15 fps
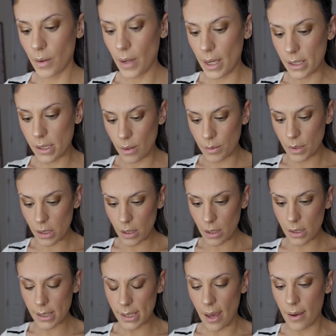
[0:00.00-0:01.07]
Okay, so I'm just
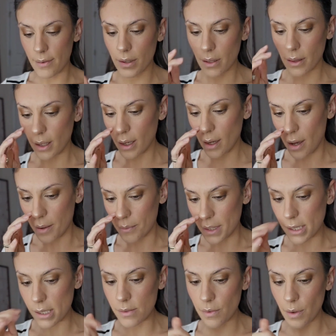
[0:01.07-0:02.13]
going to set everything.
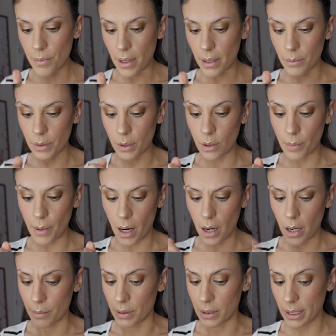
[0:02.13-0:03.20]
This is from Bella Beauty
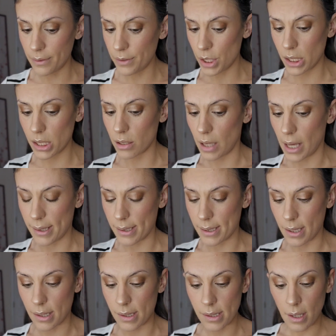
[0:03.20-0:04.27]
Bar. I believe she still has
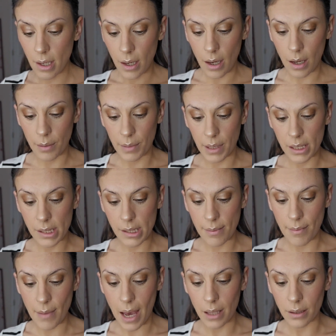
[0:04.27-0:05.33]
this, but it's
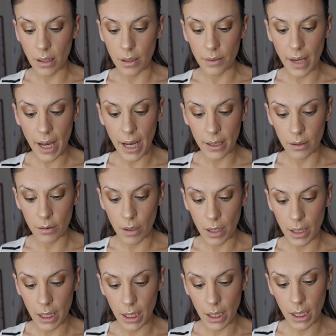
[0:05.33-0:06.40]
the Matte Love
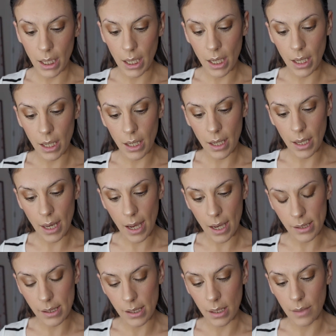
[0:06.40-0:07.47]
Hyaluronic
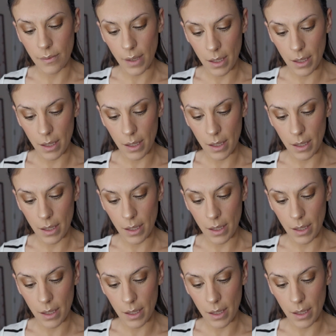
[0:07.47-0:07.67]
Acid